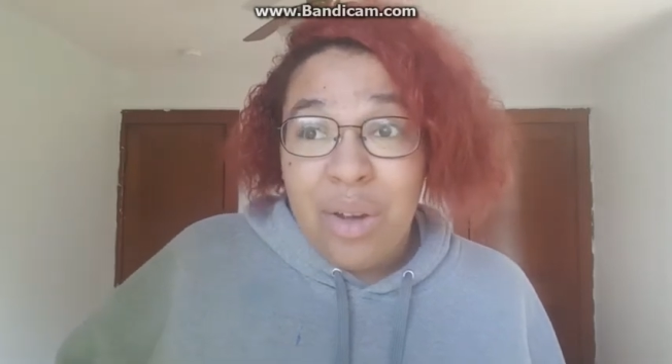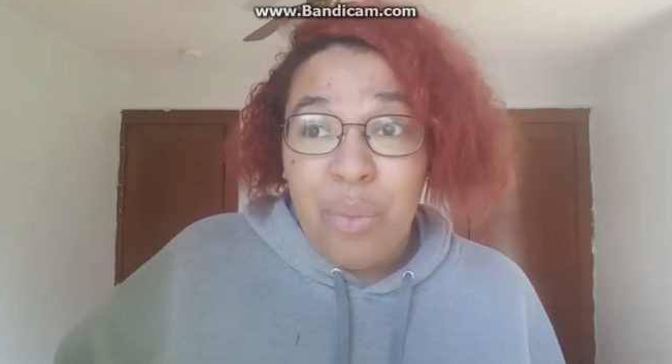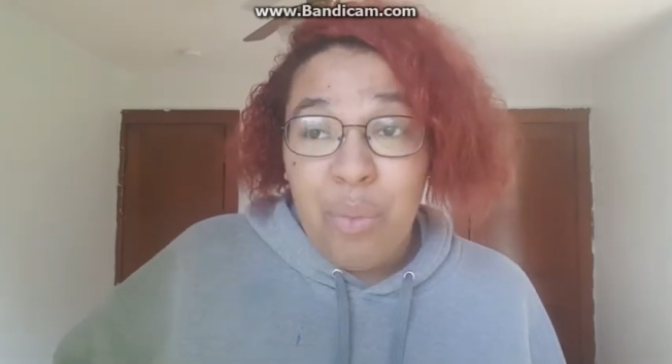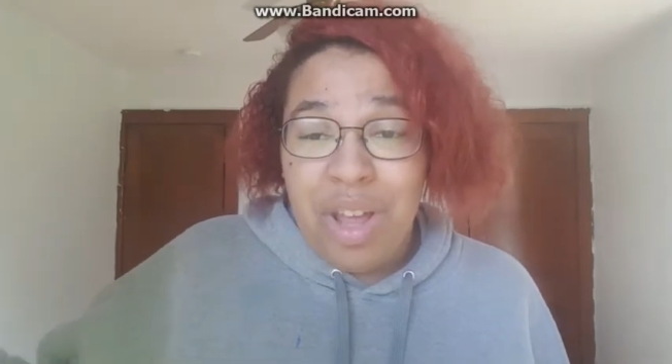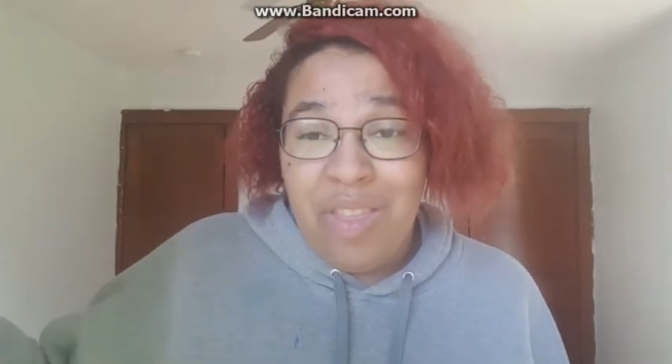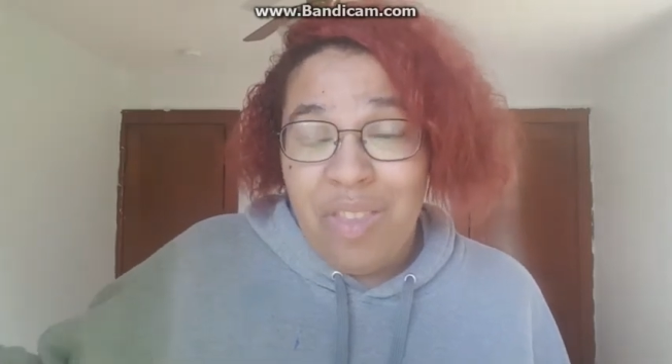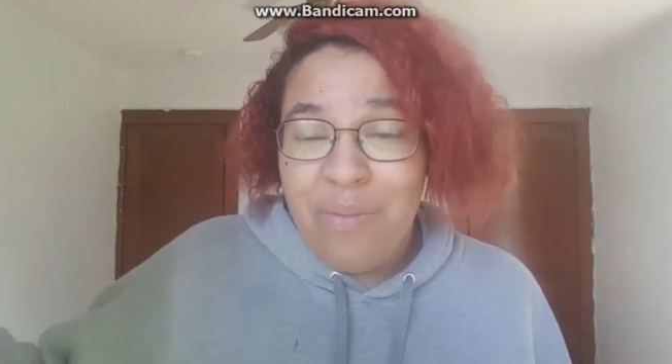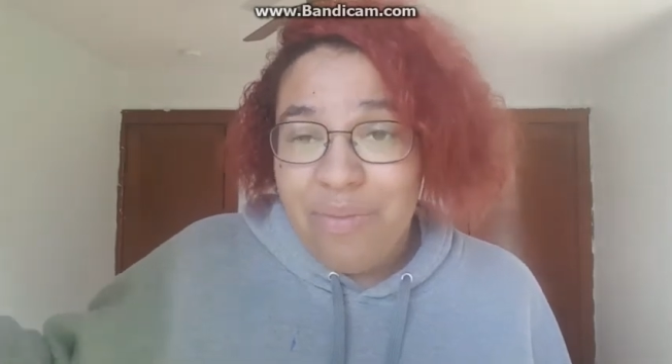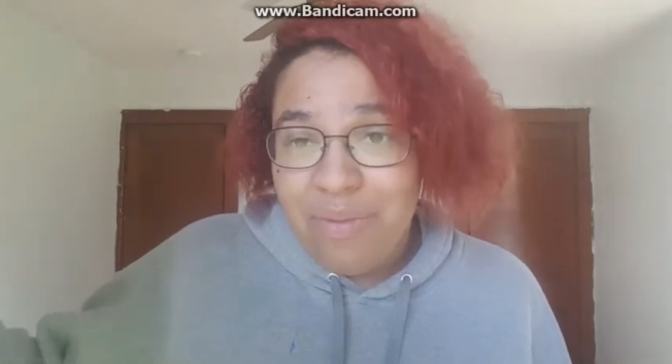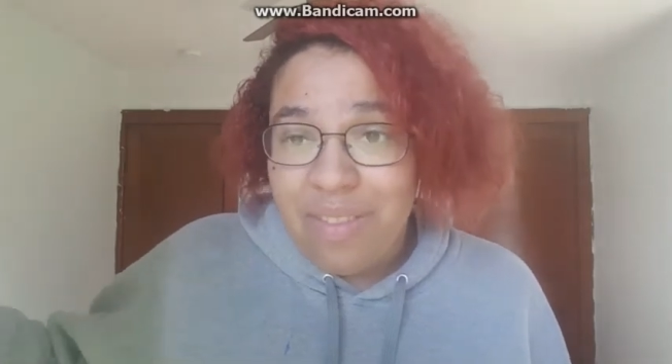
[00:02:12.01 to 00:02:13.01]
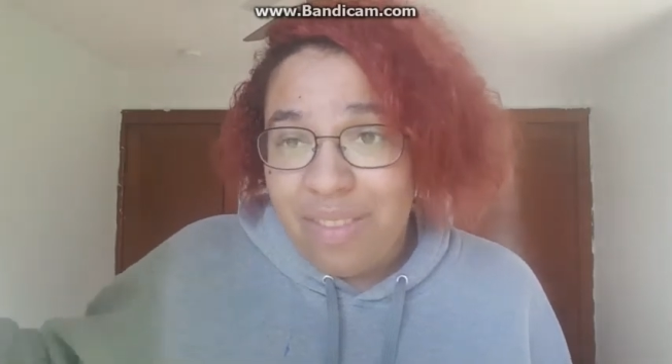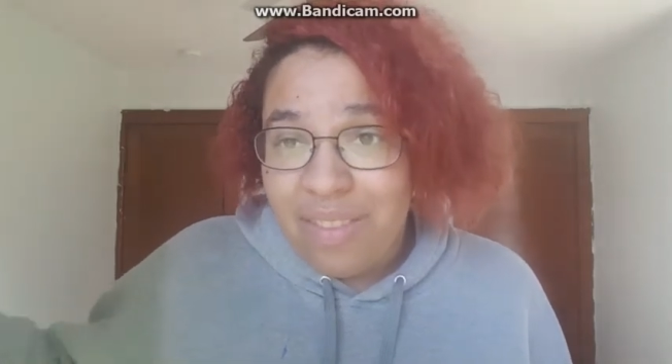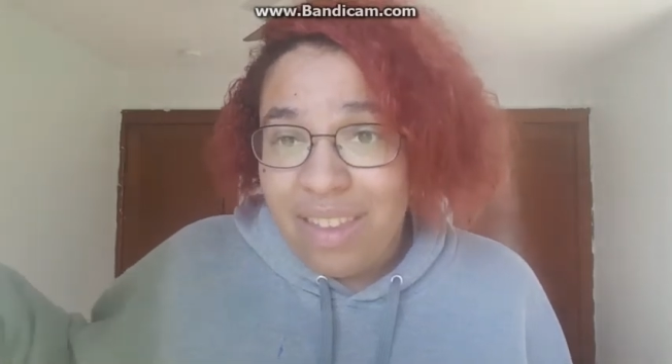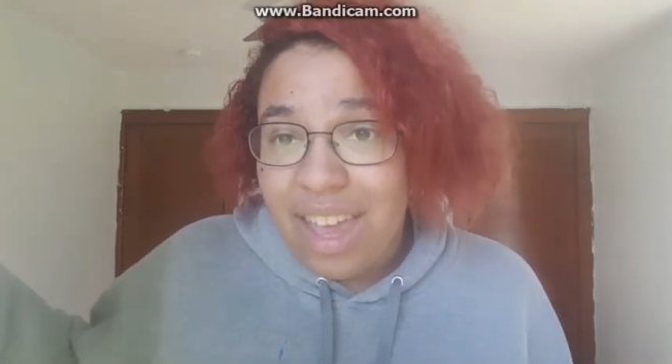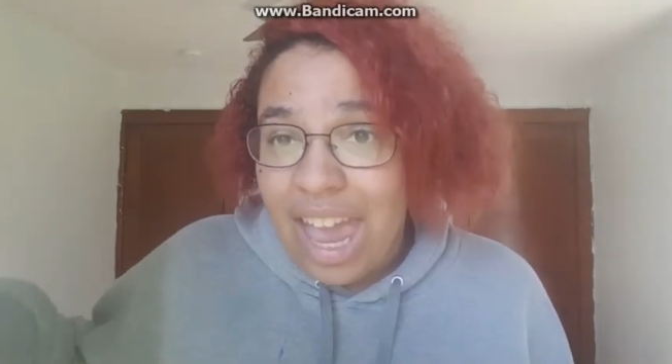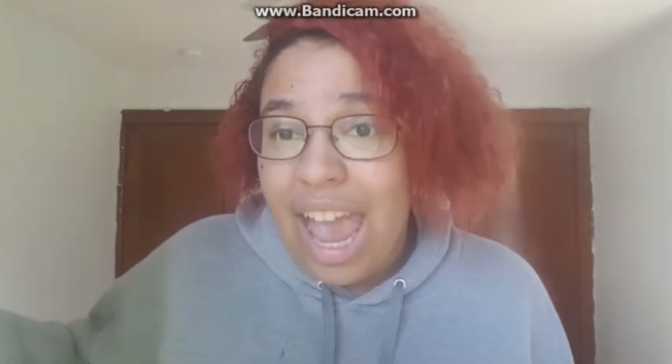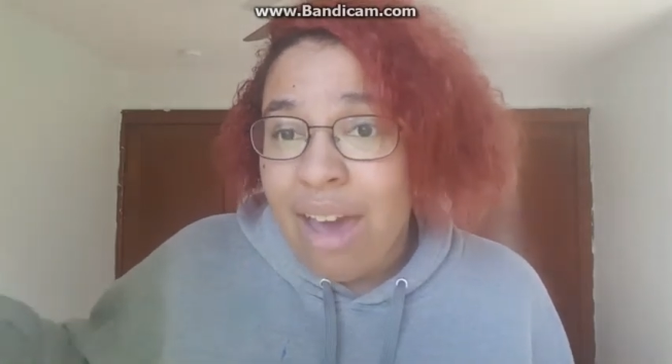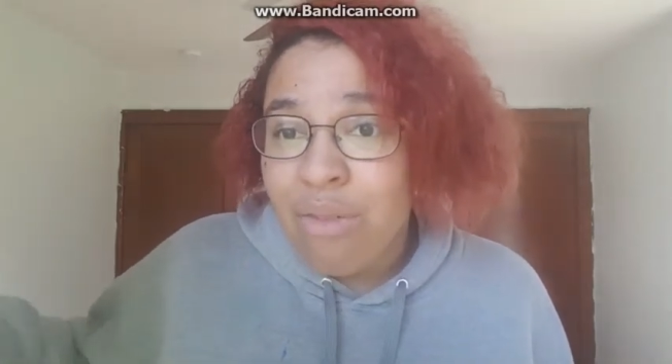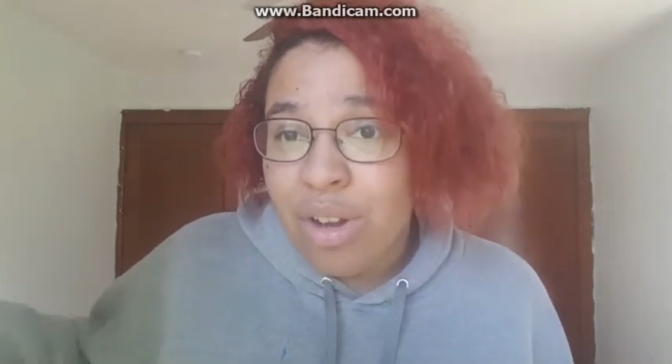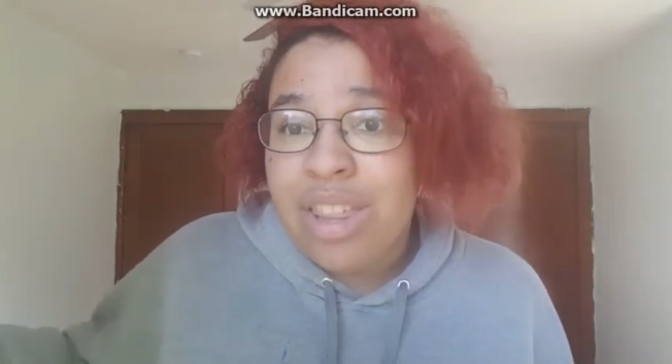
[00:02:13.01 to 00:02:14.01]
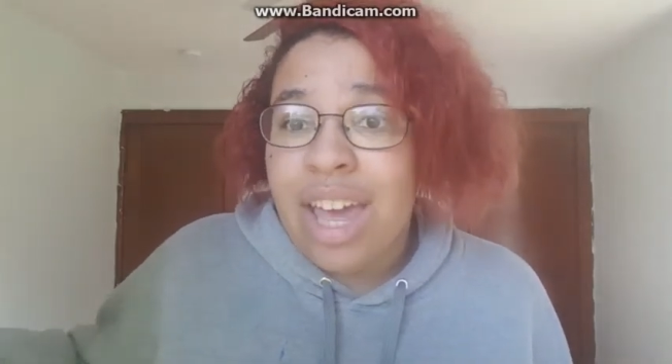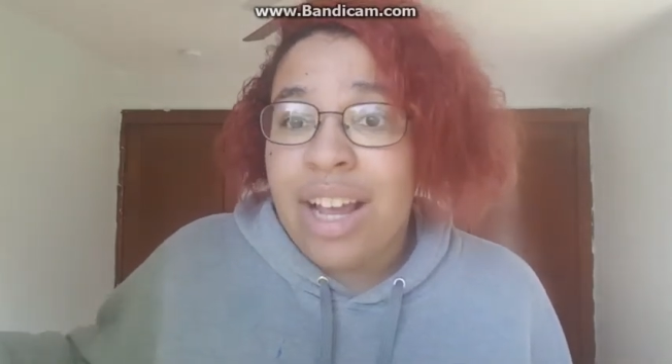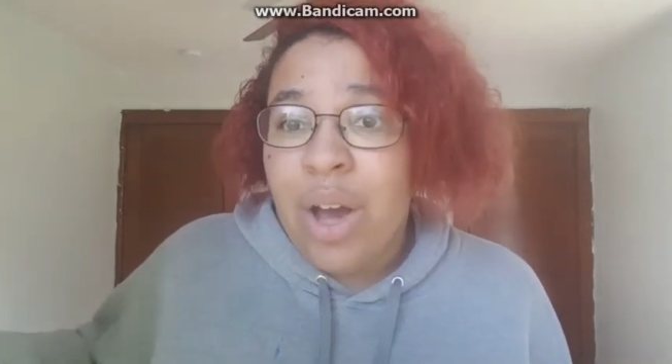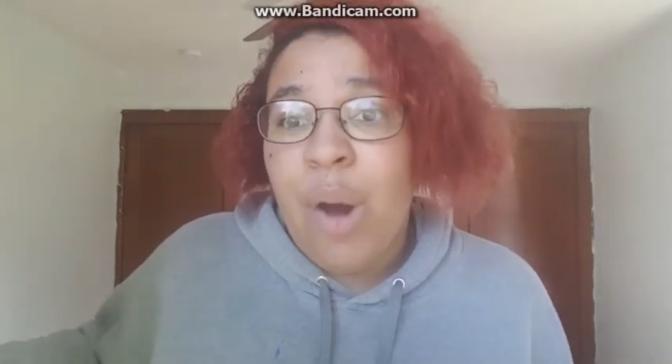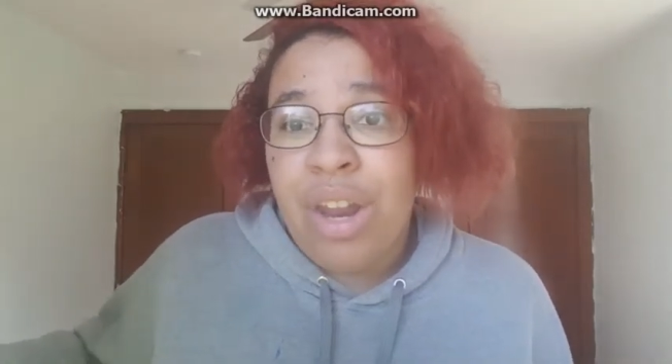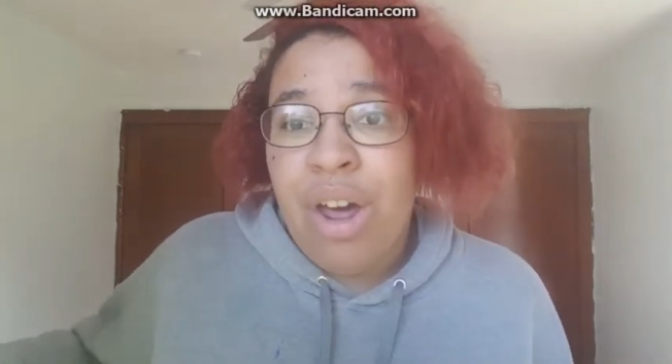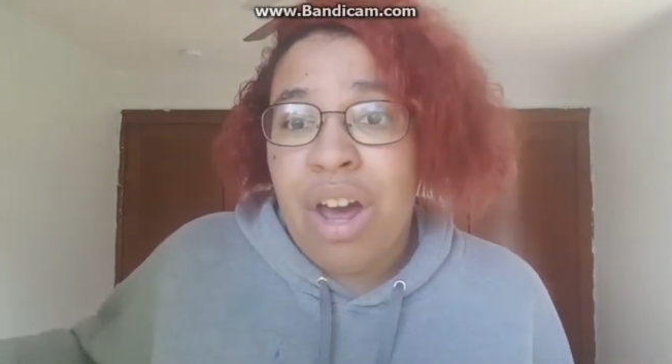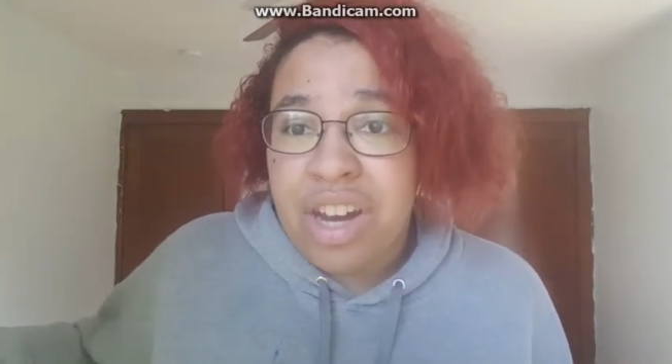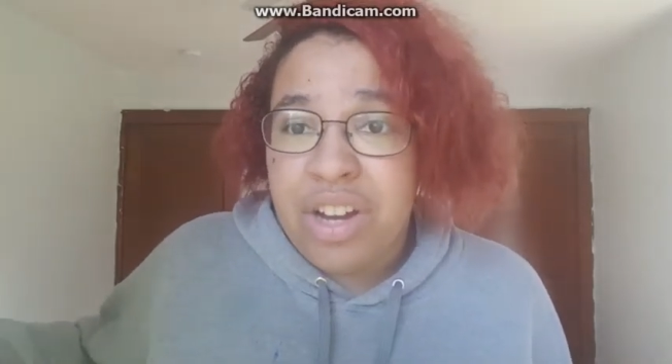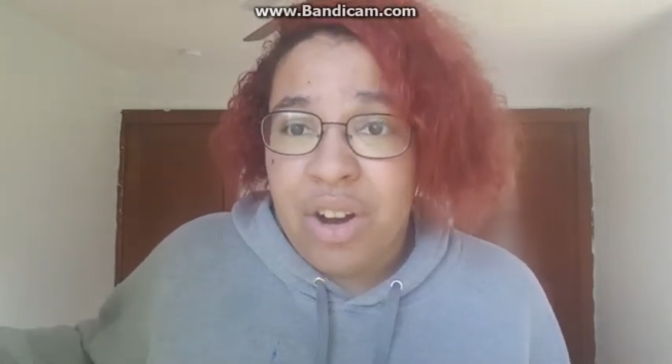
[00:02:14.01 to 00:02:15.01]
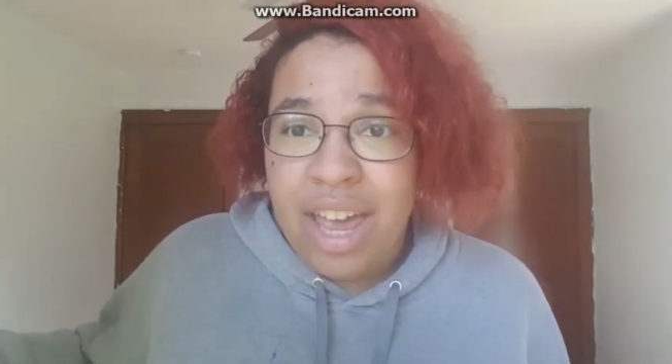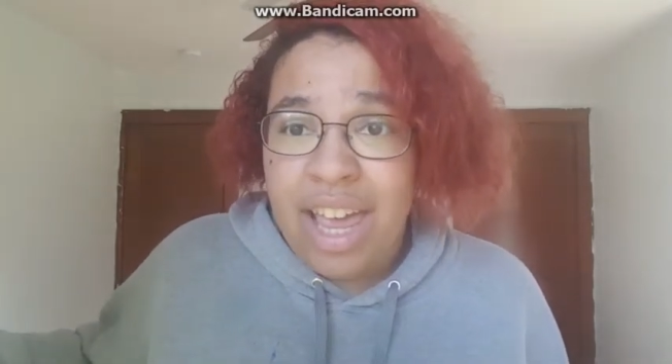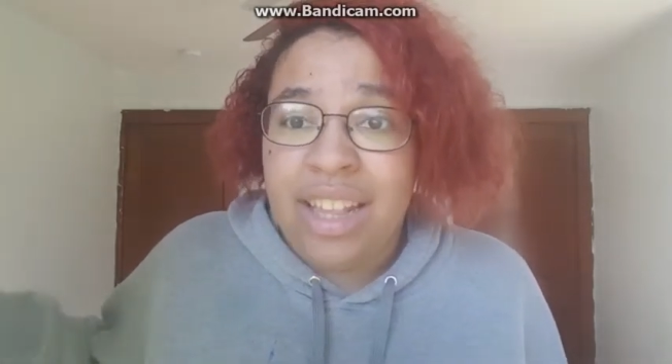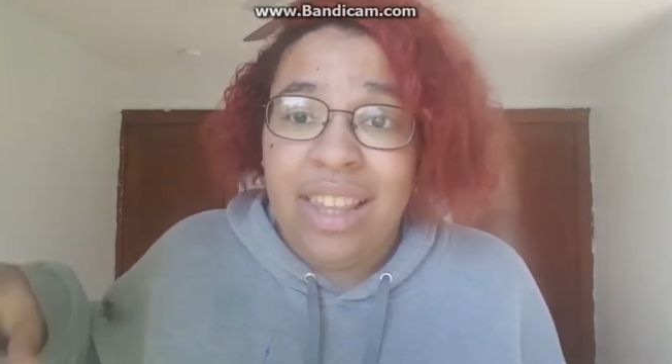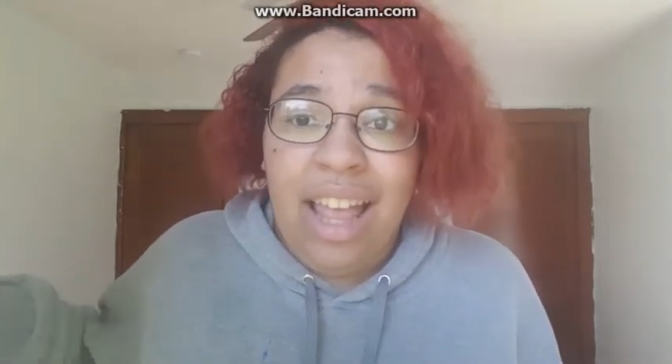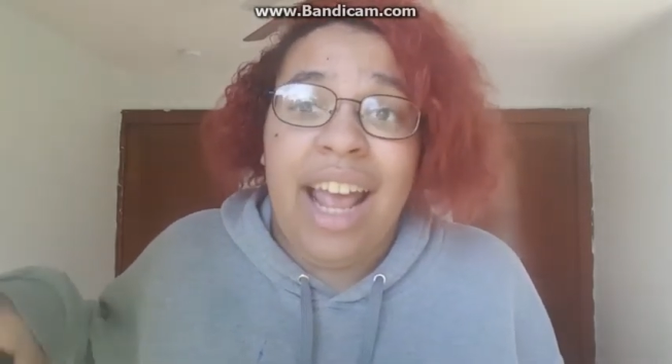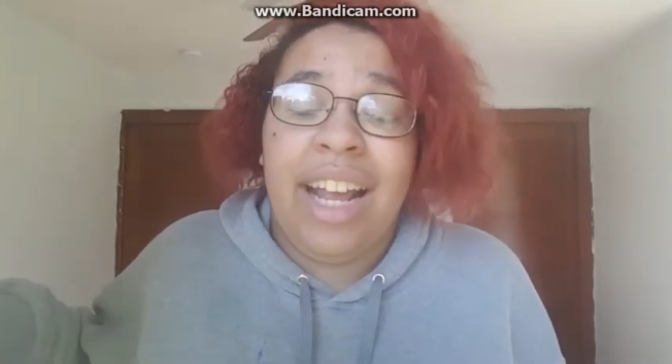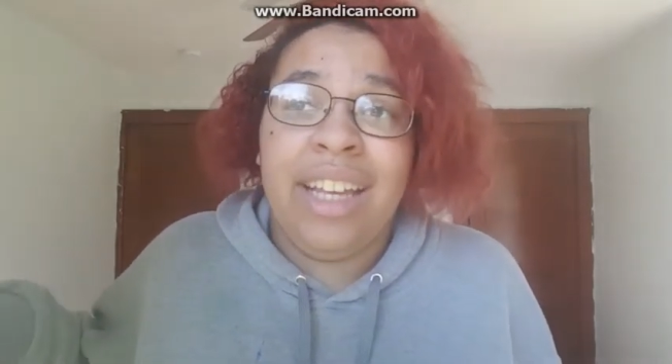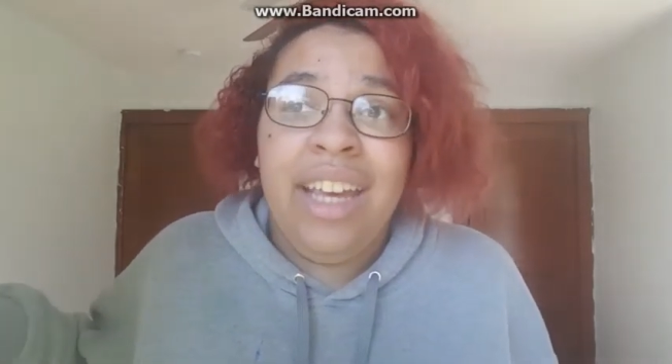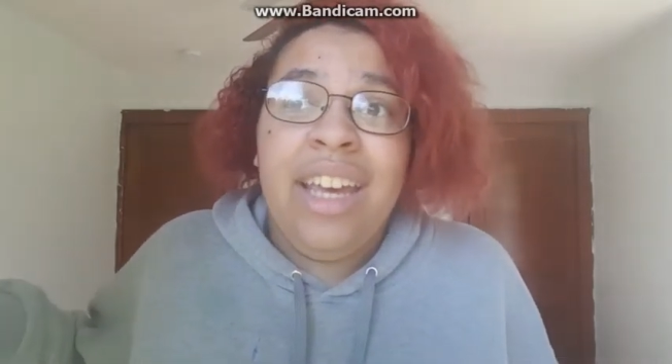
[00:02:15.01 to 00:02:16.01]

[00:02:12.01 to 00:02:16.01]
with everything going on in your head, like,